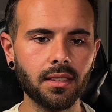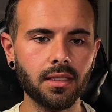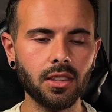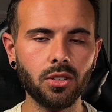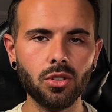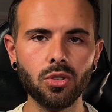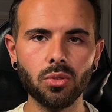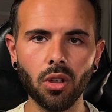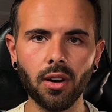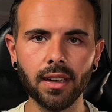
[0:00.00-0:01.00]
the new
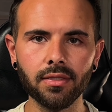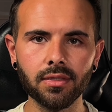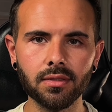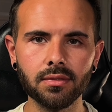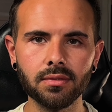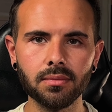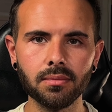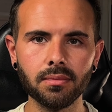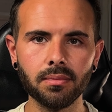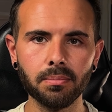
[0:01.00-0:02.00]
life
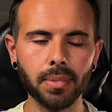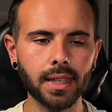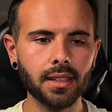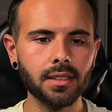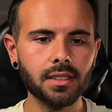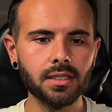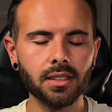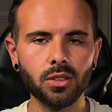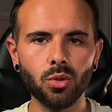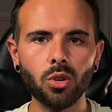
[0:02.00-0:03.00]
because
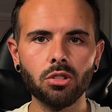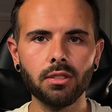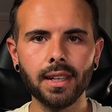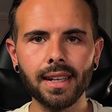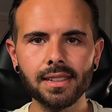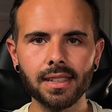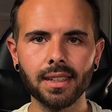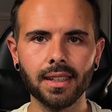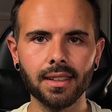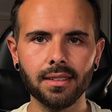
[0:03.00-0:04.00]
you're creating
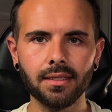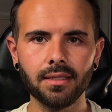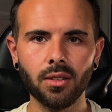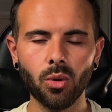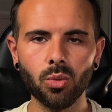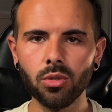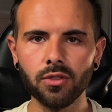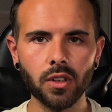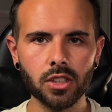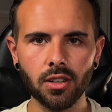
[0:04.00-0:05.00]
it all of
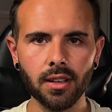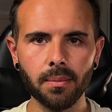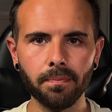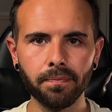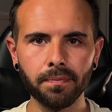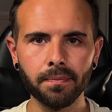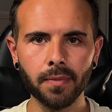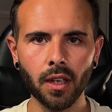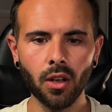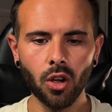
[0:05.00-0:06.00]
the time.
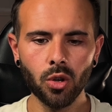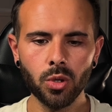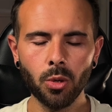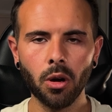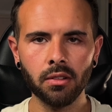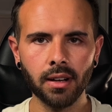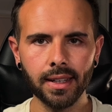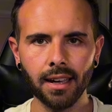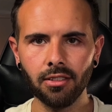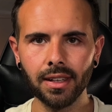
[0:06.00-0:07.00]
Who you are right
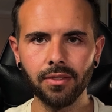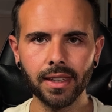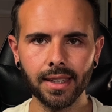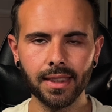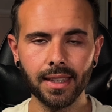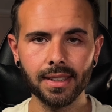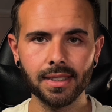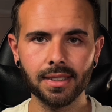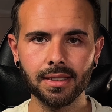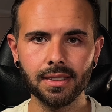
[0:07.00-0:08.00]
now living in
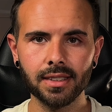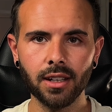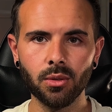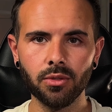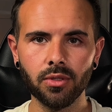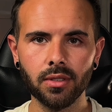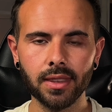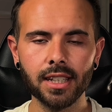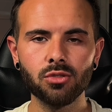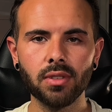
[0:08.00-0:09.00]
this self,
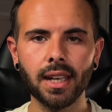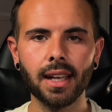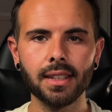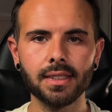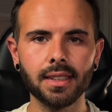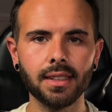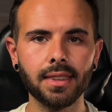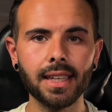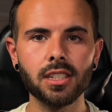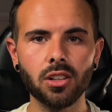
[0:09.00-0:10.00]
this reality,
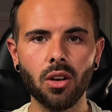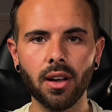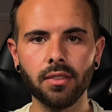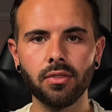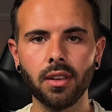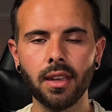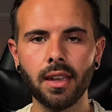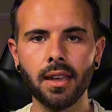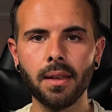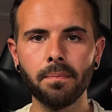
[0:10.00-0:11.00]
this life
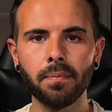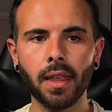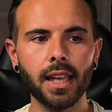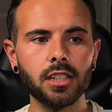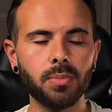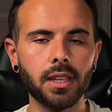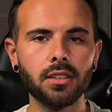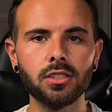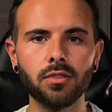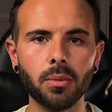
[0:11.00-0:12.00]
is
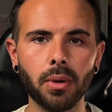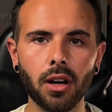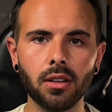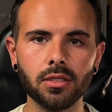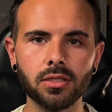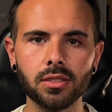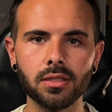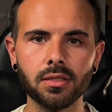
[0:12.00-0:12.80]
because of the past.